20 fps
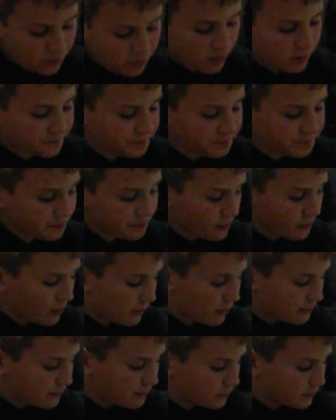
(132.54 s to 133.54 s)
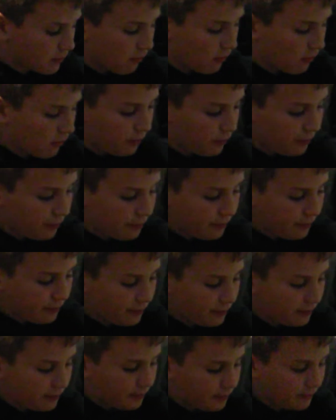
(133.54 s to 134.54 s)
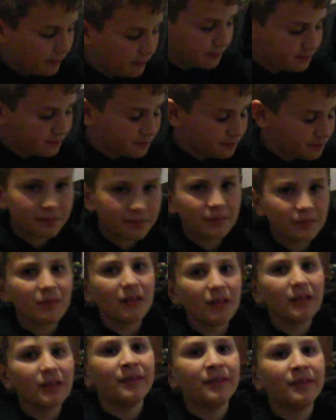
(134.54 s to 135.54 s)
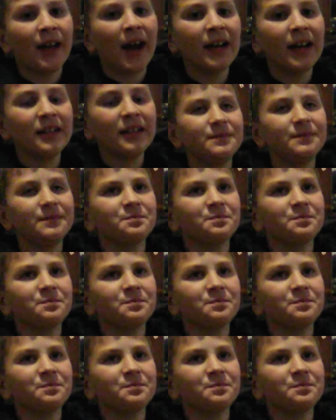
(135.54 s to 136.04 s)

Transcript: uh, challenge on our dad. That